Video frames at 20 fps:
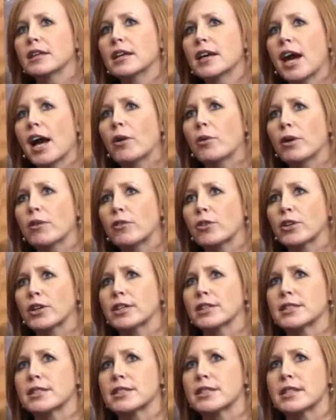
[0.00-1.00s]
However,
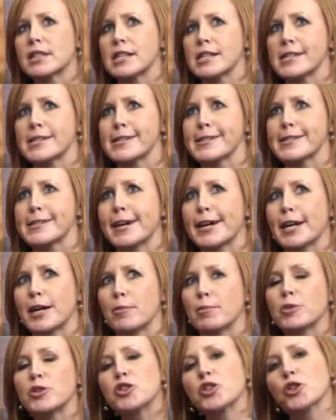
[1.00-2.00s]
it's the
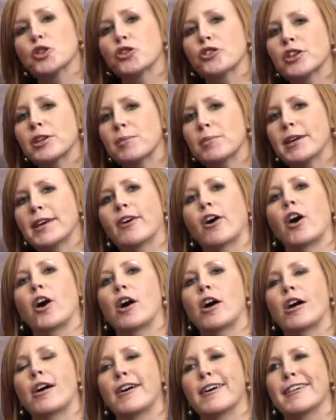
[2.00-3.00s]
maturity
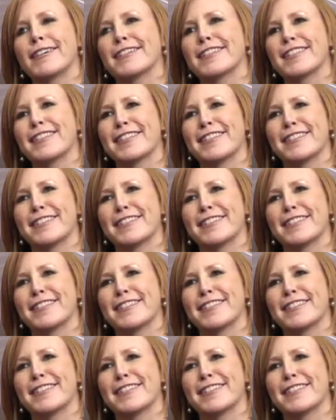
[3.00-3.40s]
beyond,